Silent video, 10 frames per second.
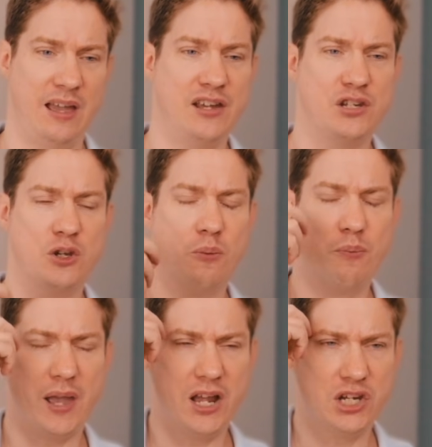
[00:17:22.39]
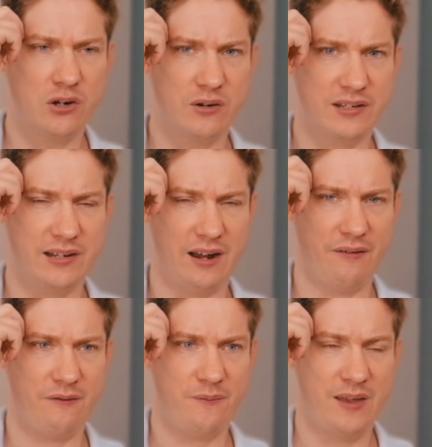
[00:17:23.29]
is to picture
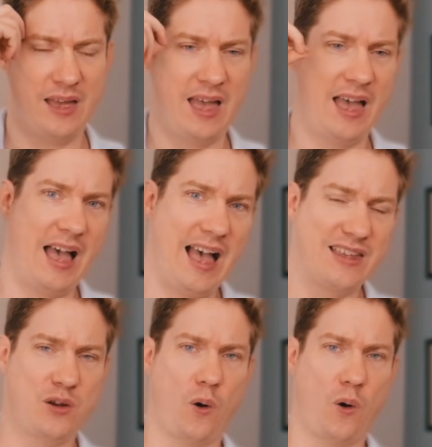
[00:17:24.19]
yourself as